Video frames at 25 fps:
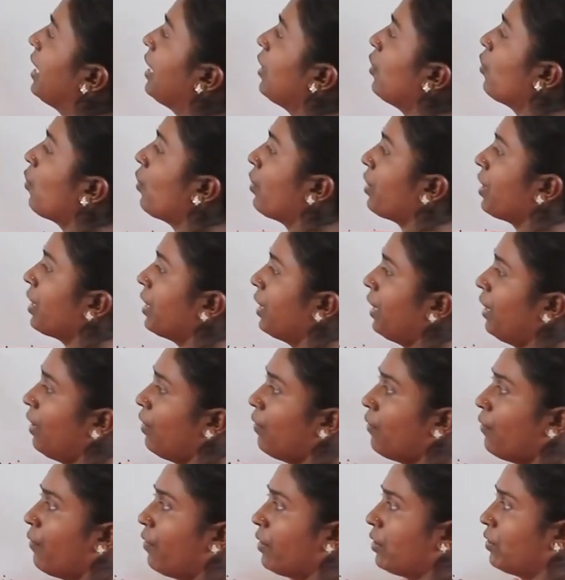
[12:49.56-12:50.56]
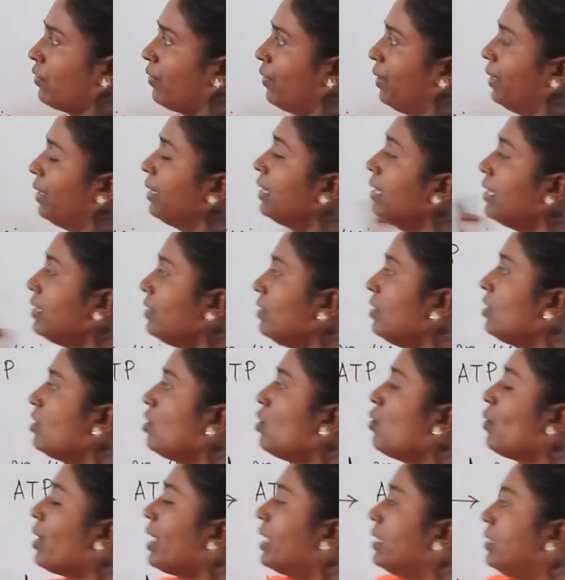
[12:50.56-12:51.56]
inorganic phosphate. Just
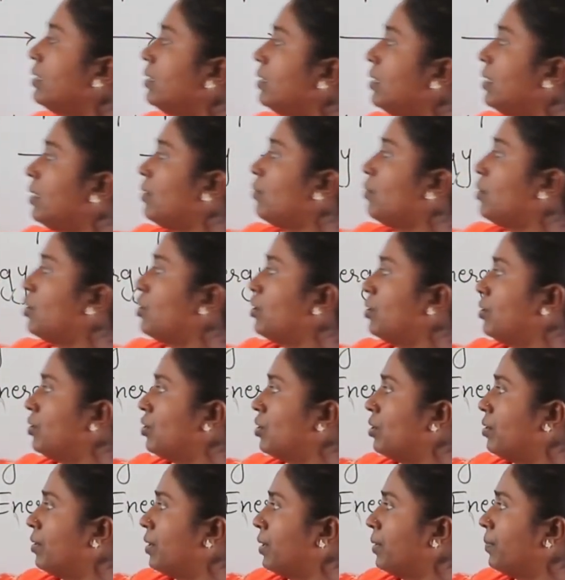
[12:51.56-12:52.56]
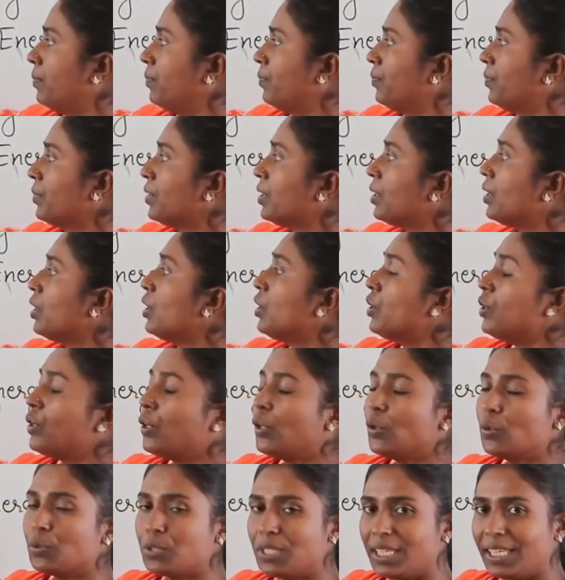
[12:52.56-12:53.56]
look at this equation, children.
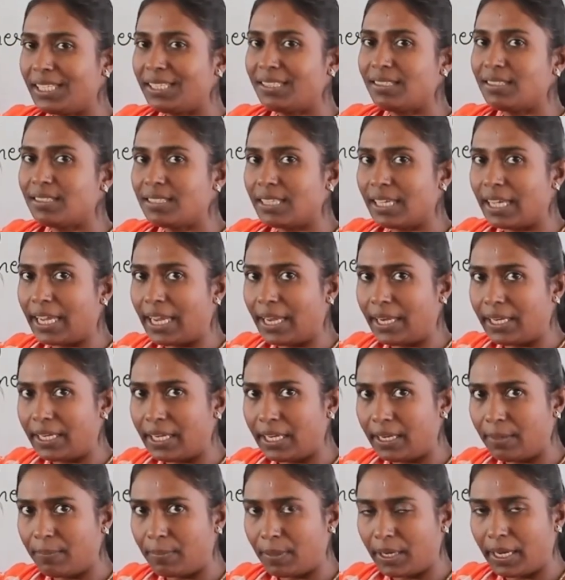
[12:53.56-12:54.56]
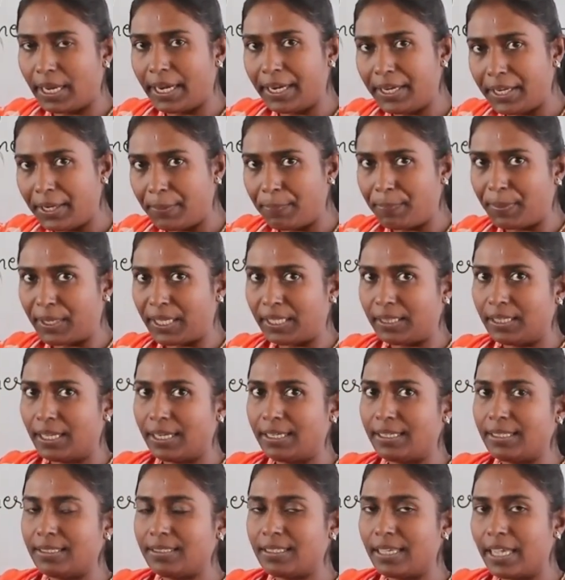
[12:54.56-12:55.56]
Using this ADP,
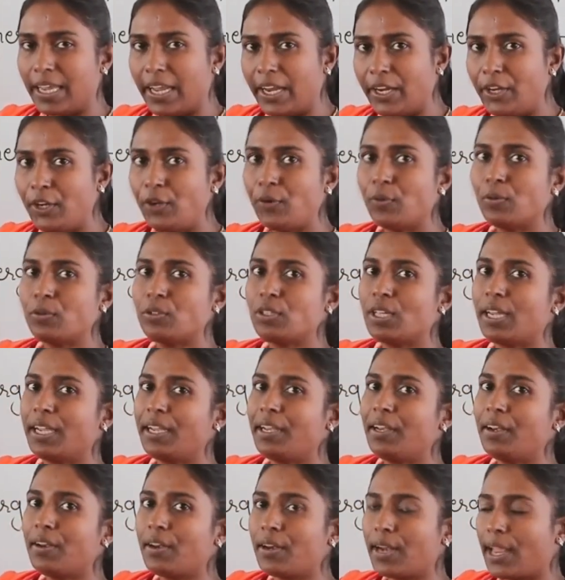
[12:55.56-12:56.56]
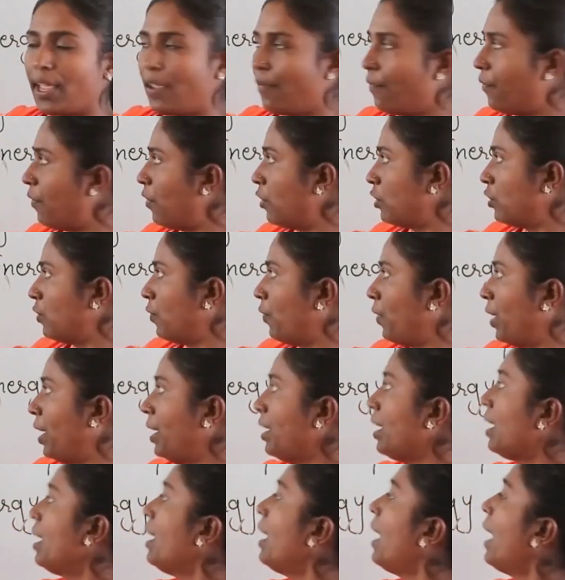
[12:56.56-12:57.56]
that is adenosine
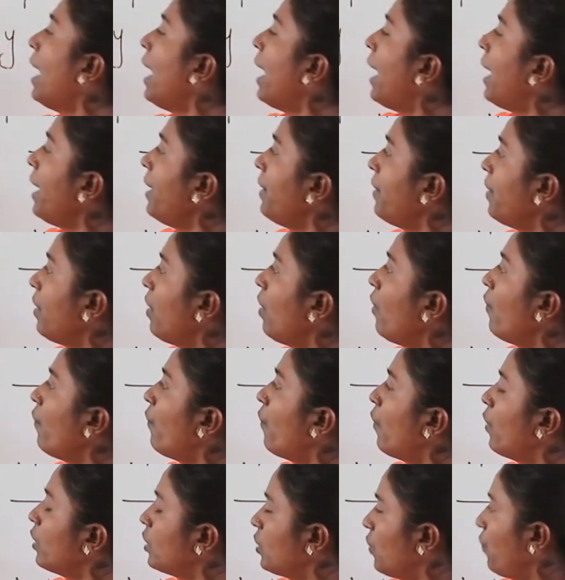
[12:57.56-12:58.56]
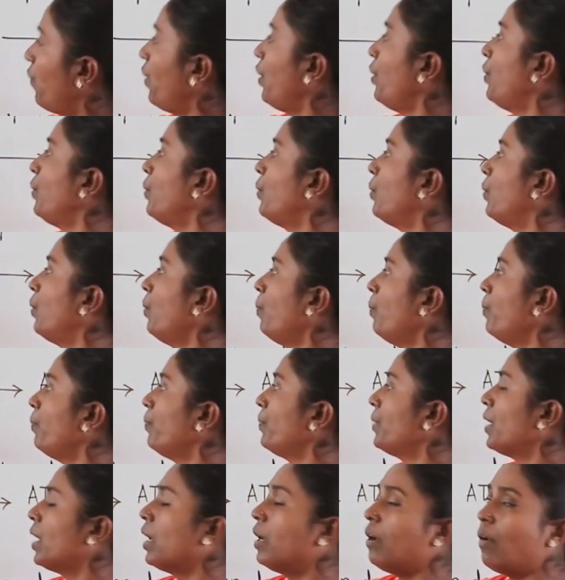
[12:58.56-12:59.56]
triphosphate, and a phosphate
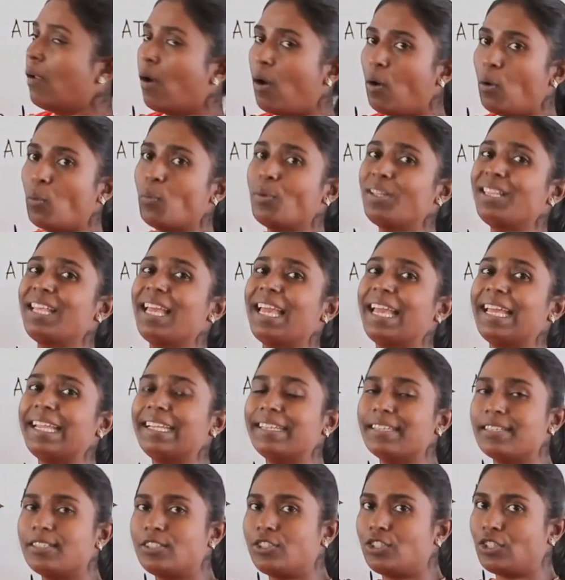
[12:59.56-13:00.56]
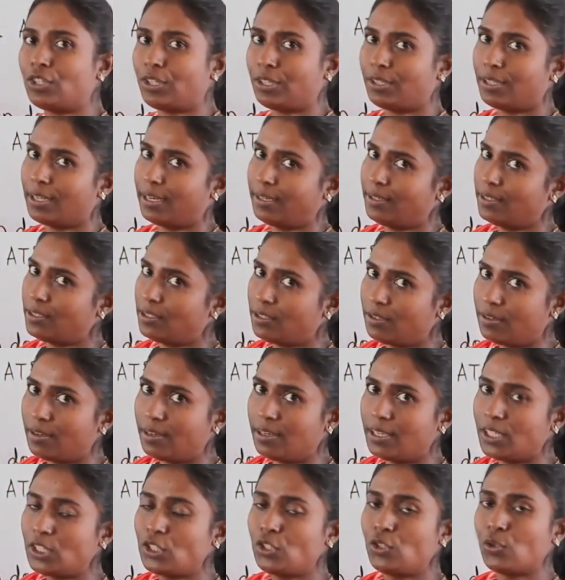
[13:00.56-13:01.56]
group along with energy that is
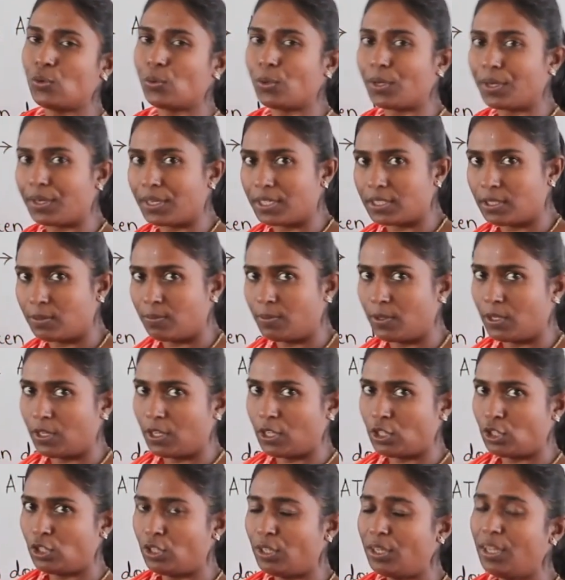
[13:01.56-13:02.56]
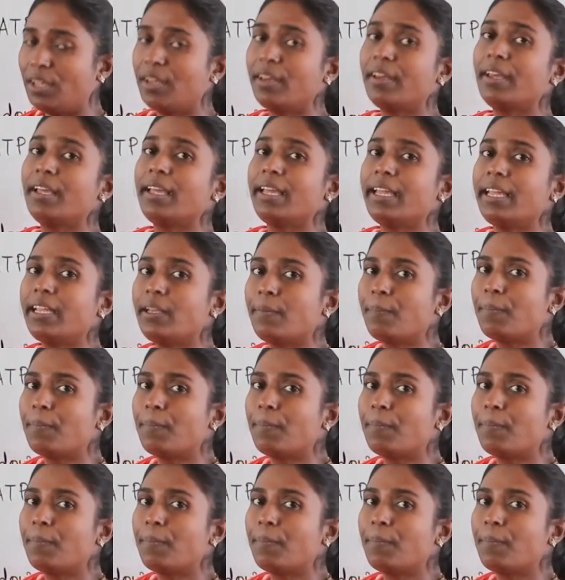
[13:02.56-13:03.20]
released during respiration, it